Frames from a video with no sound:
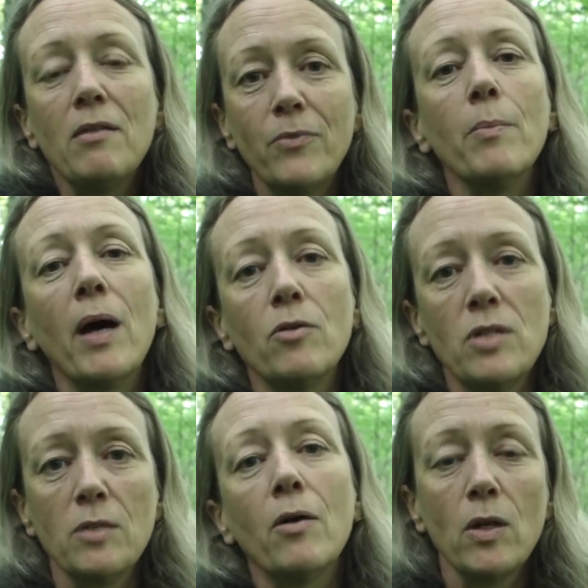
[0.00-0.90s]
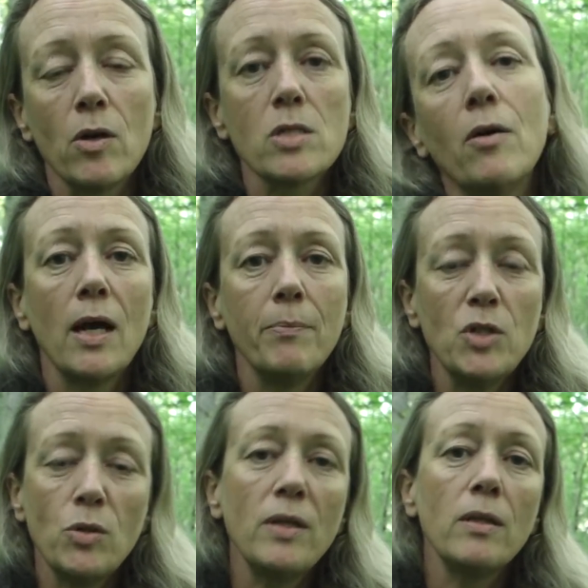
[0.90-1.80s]
about it, because I'm
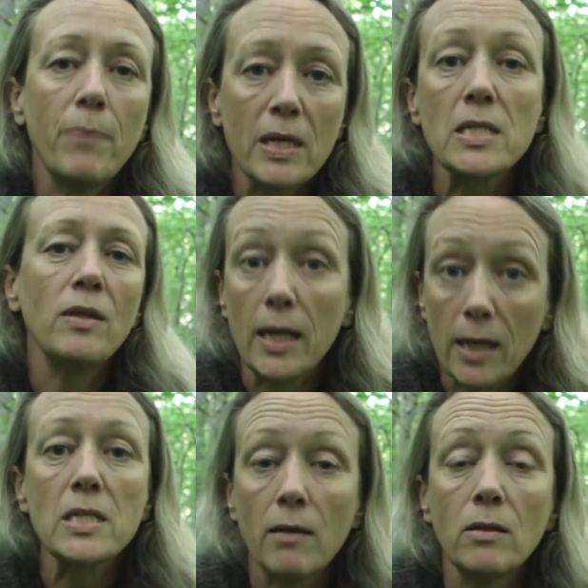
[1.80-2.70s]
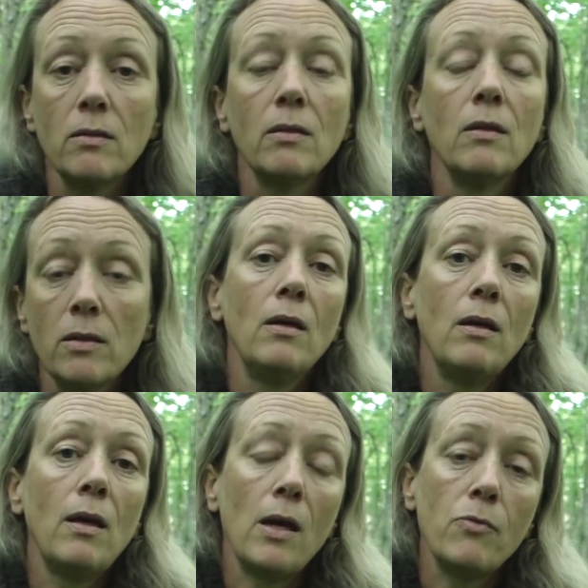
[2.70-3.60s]
doing the best I can
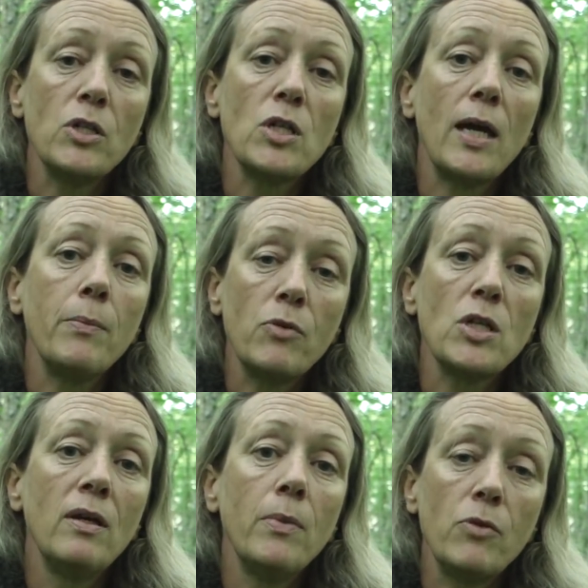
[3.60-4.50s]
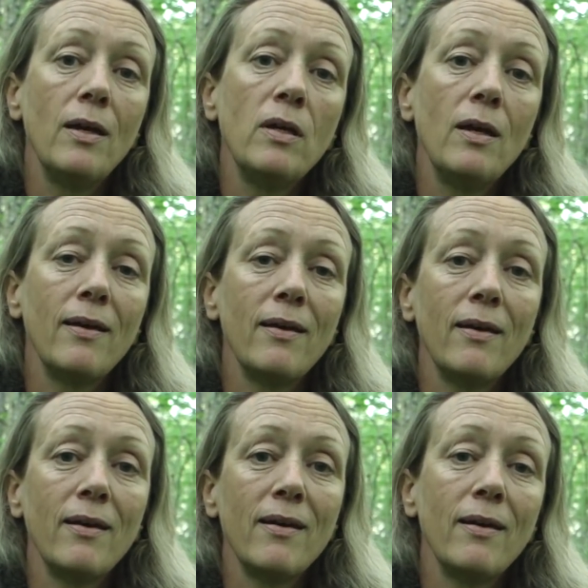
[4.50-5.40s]
every time.
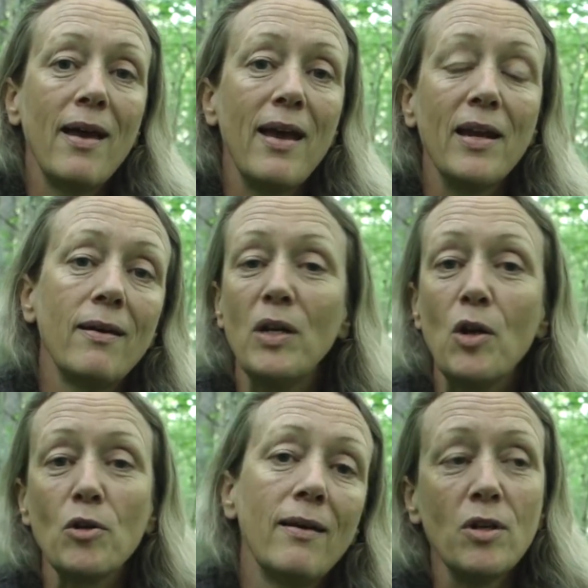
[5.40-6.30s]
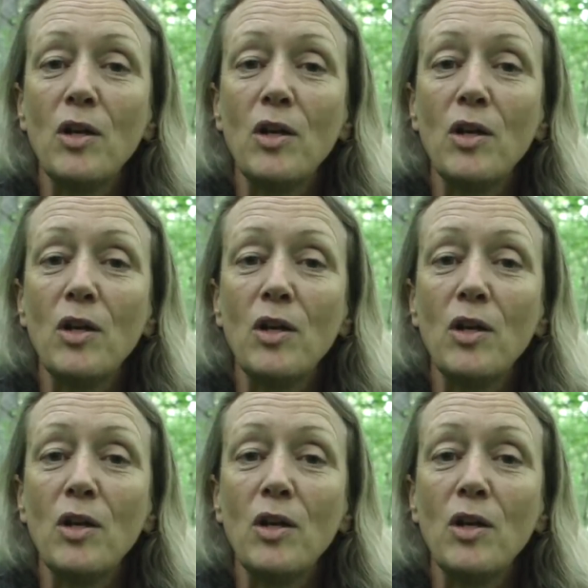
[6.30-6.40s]
And I will not